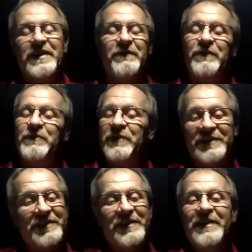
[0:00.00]
every week,
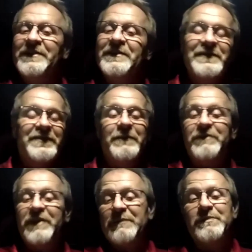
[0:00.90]

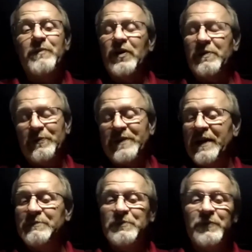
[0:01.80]
sometimes multiple
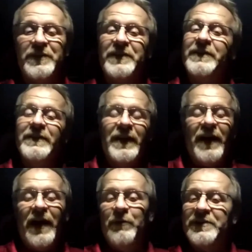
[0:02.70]
times a week.
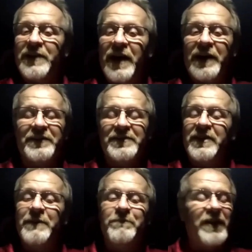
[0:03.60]
I went tax
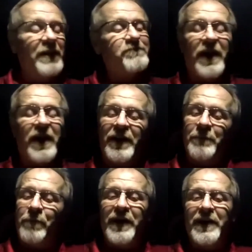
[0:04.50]
exempt. I'm tired of
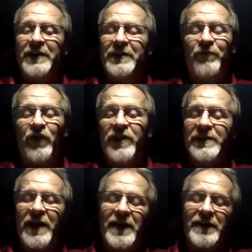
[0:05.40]
paying for
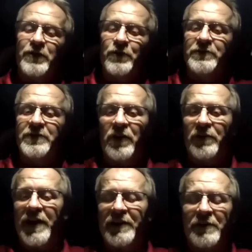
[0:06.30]
these assholes to
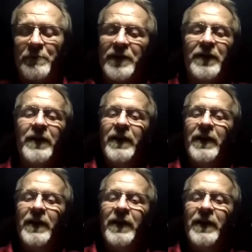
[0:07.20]
talk down to me.